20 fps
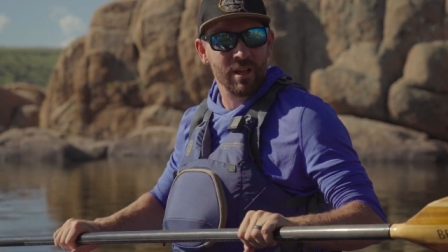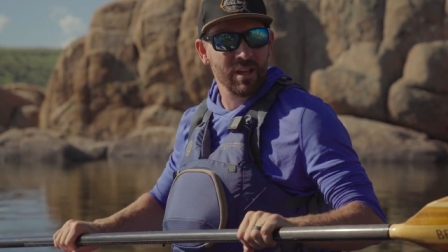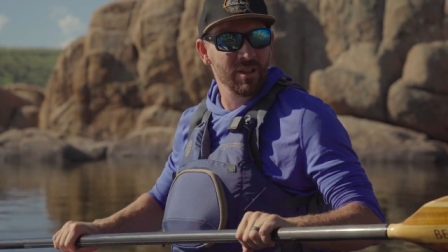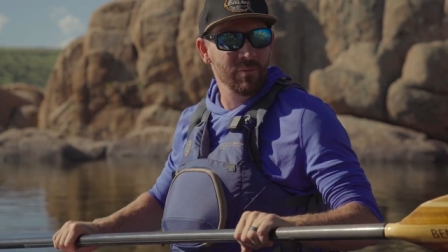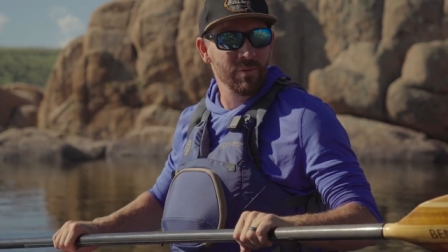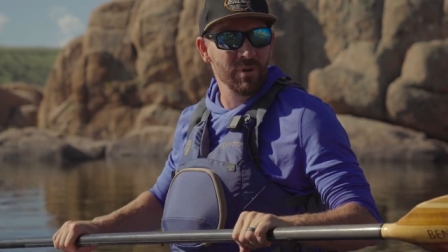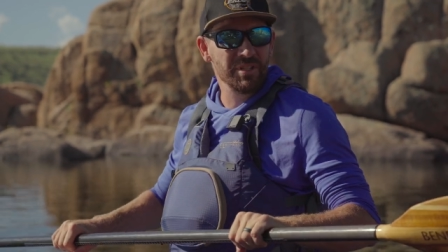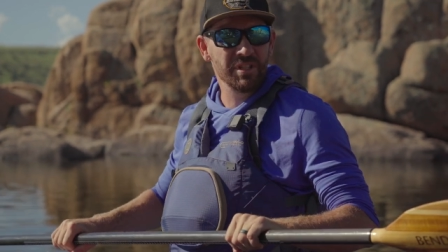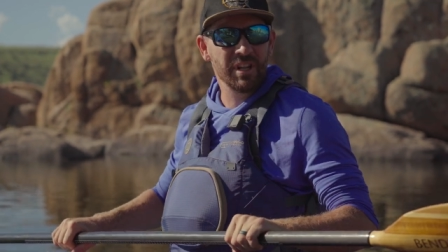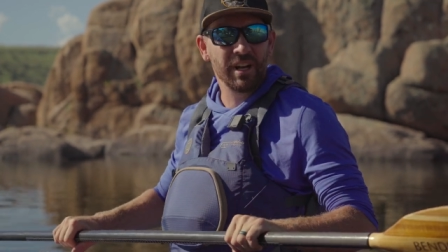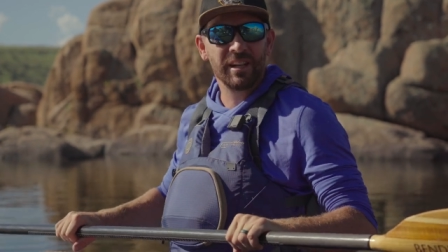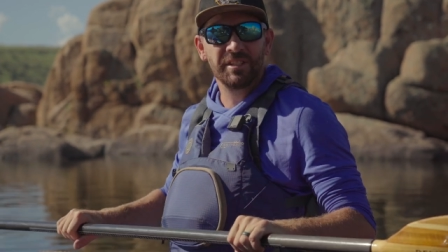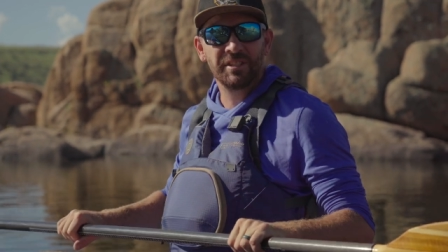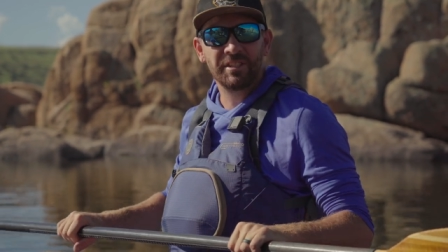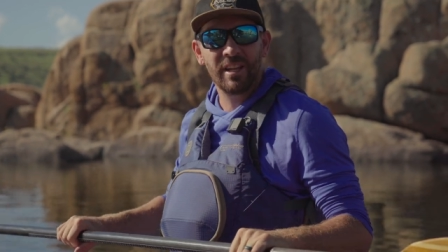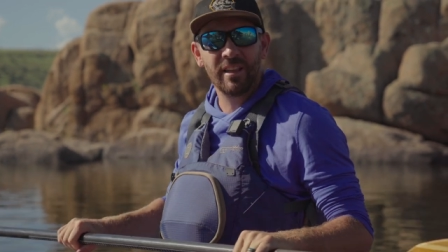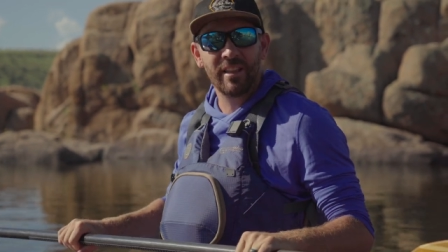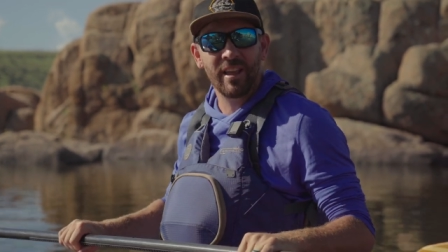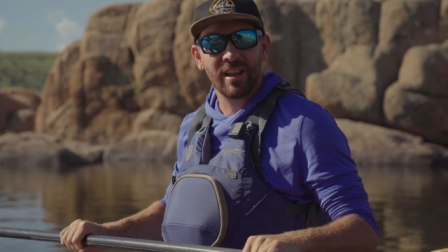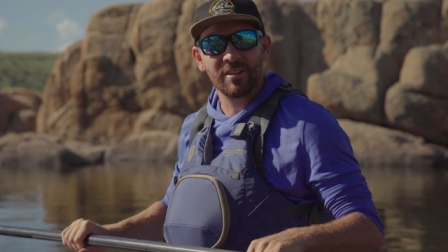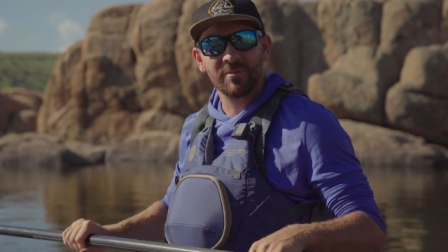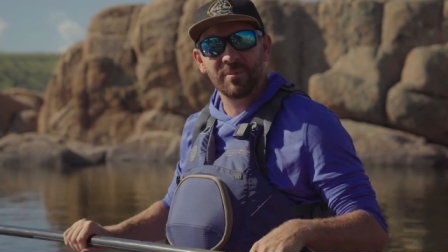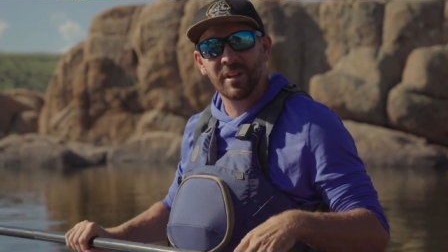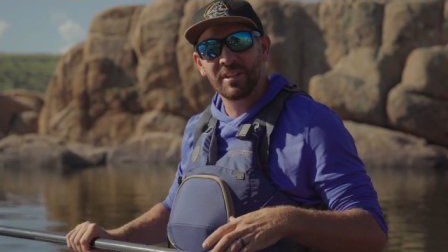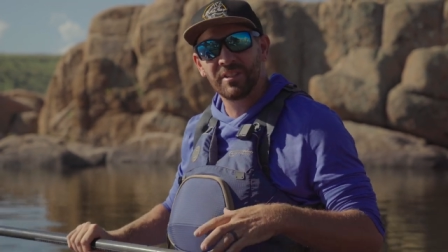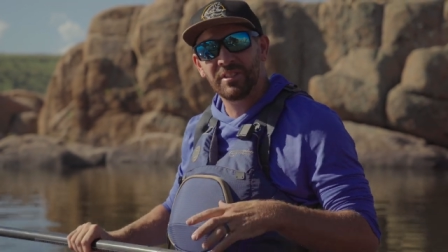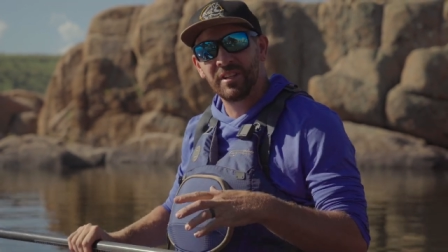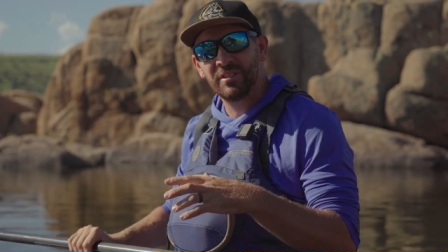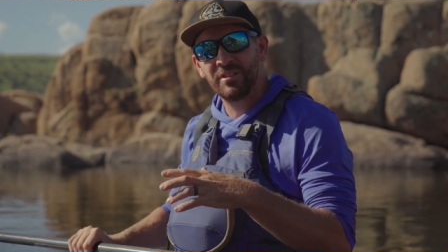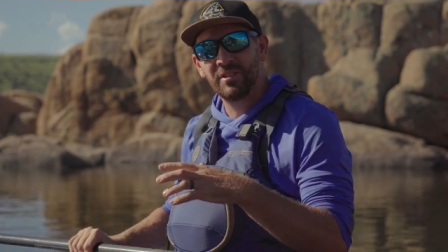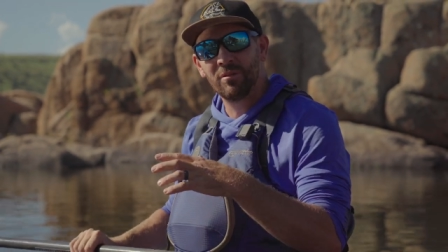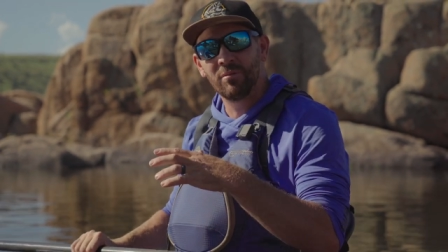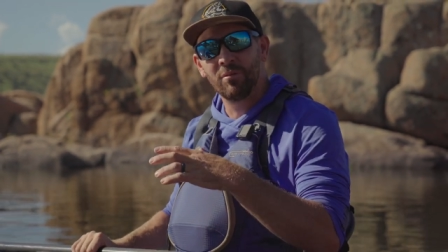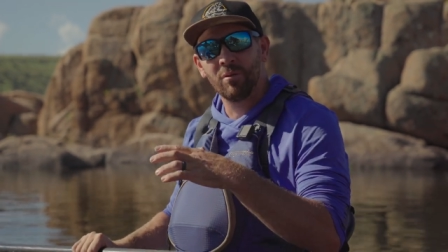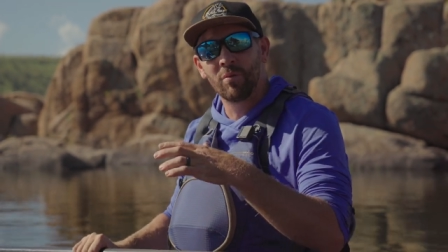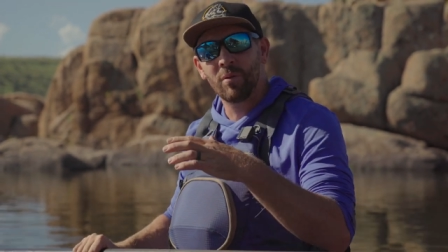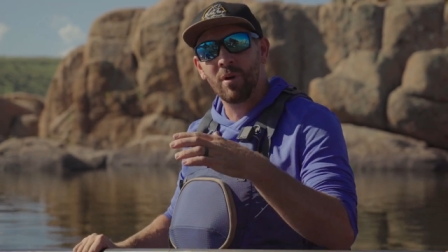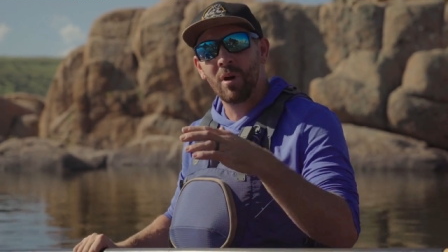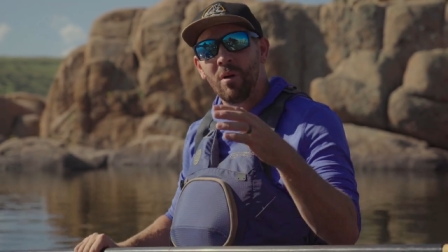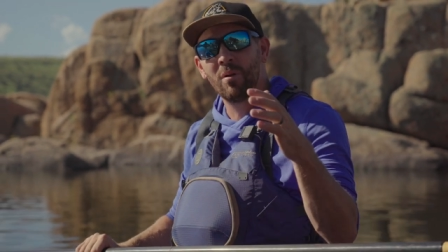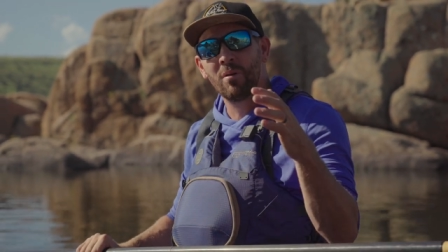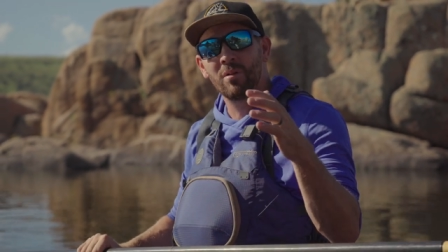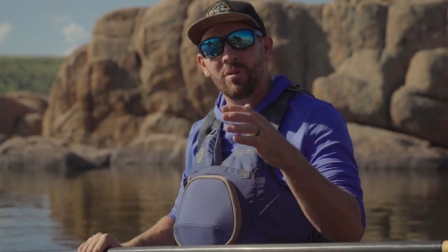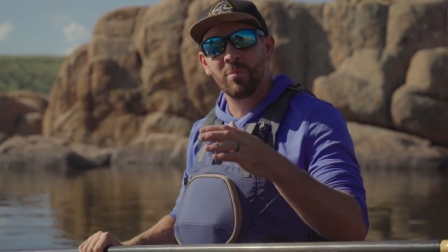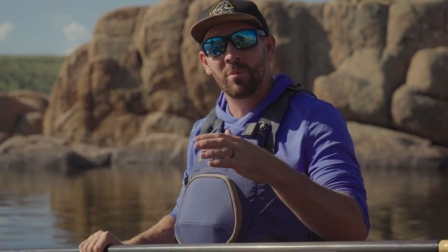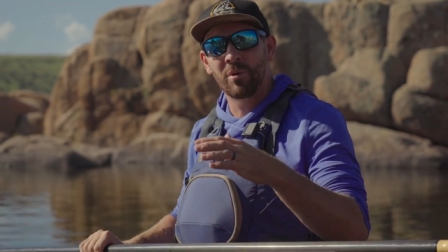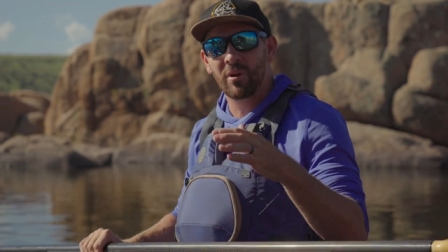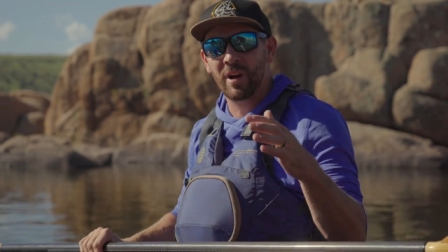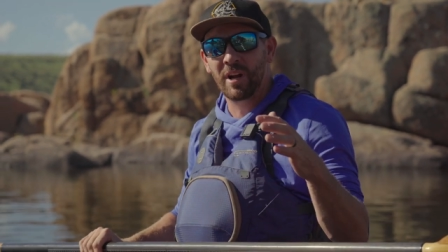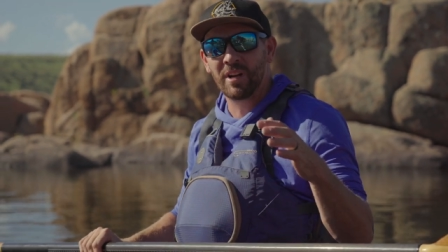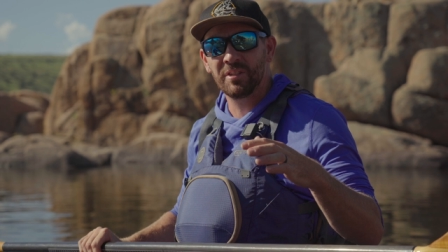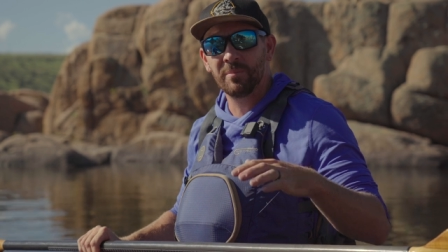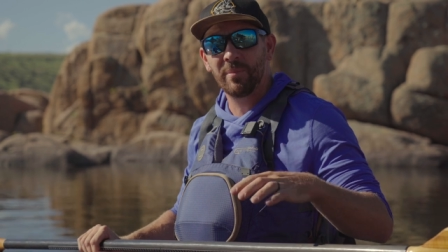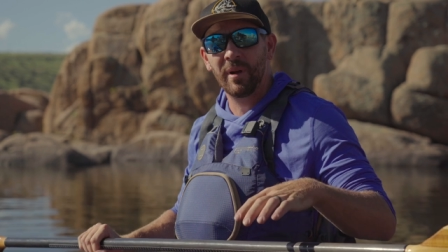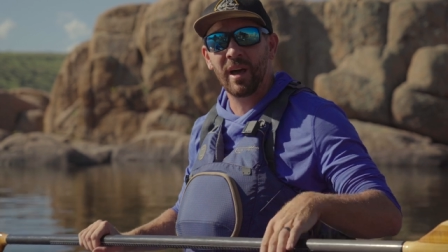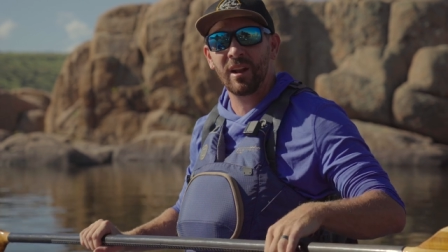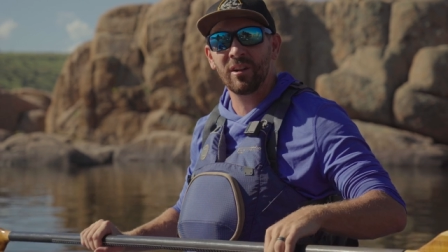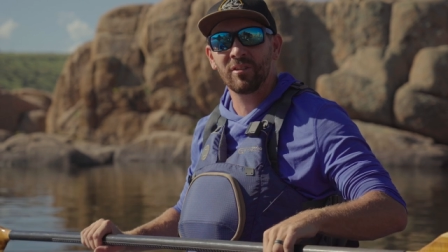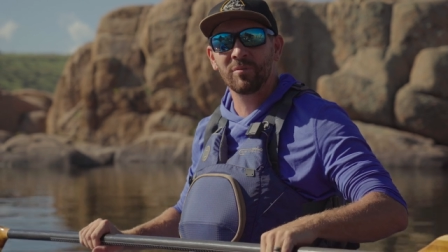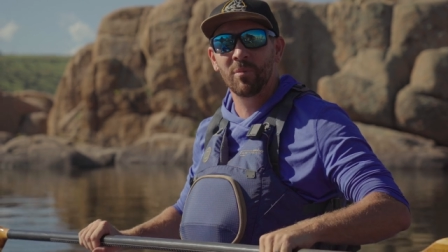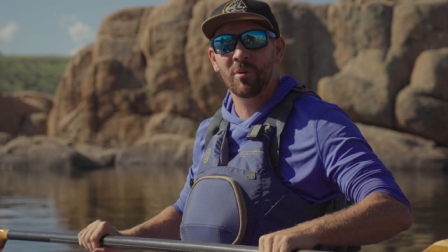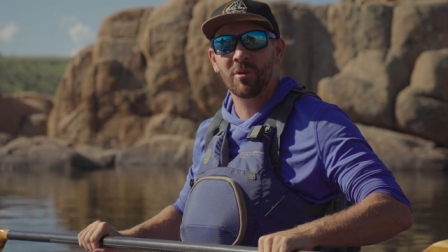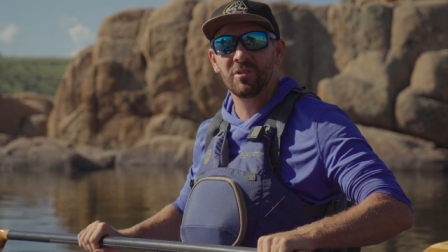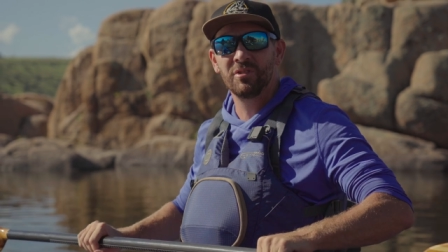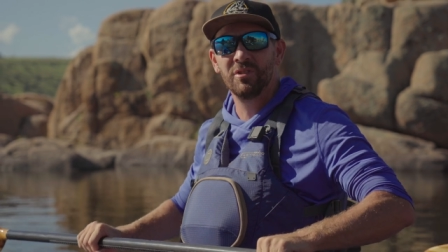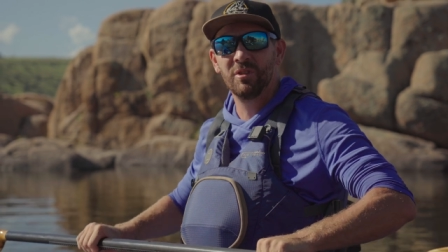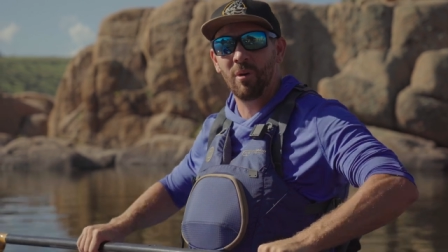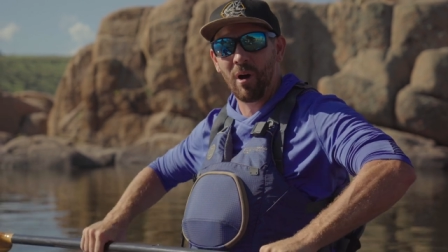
And the reason I say that is because as you grow and you progress in paddle sports,